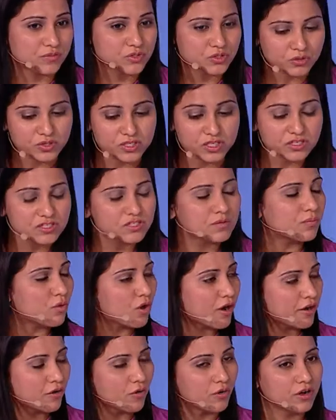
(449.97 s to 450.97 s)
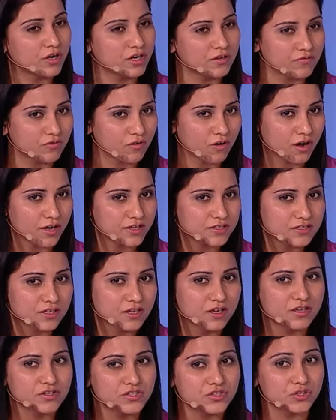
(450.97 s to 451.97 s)
So it is a priority for us
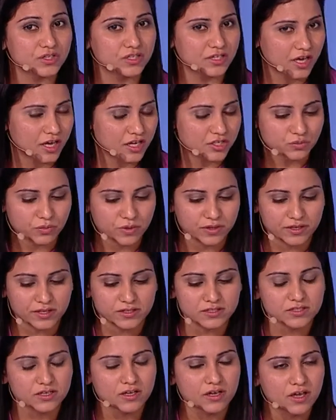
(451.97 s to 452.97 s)
to engage with it.